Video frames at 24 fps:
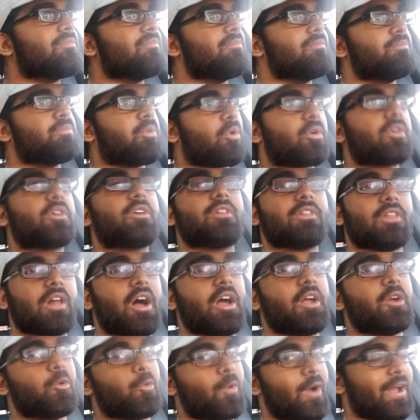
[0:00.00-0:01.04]

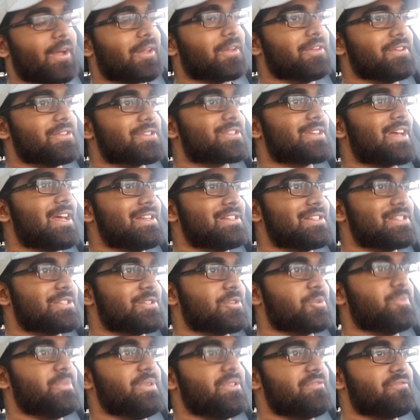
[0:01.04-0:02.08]
borderline reckless and
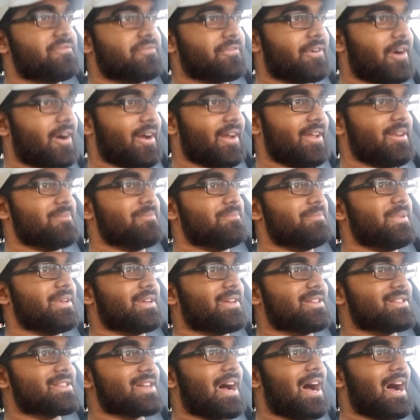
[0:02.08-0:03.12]
still be fine,
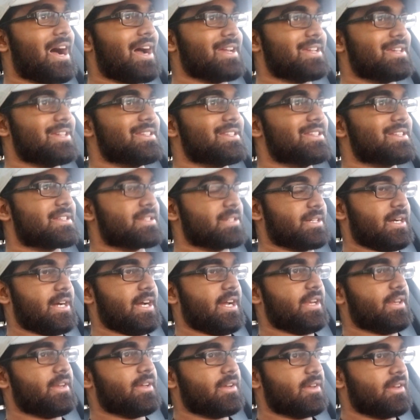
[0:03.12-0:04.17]
because I can decide
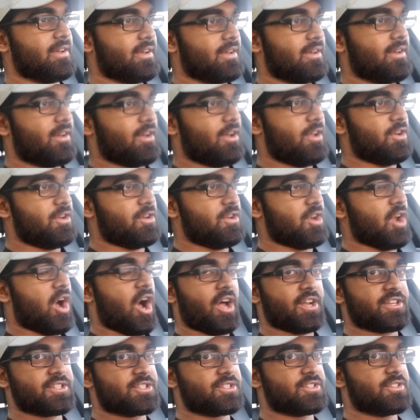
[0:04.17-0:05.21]

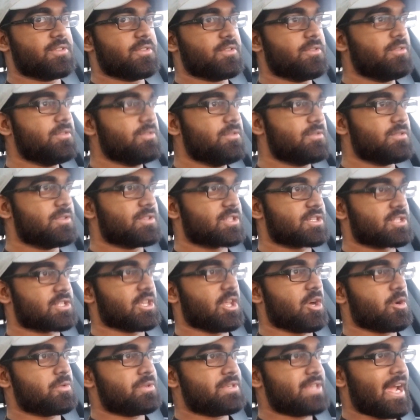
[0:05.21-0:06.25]
not to
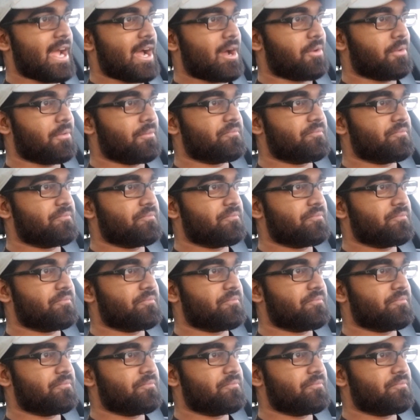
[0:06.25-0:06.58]
slow down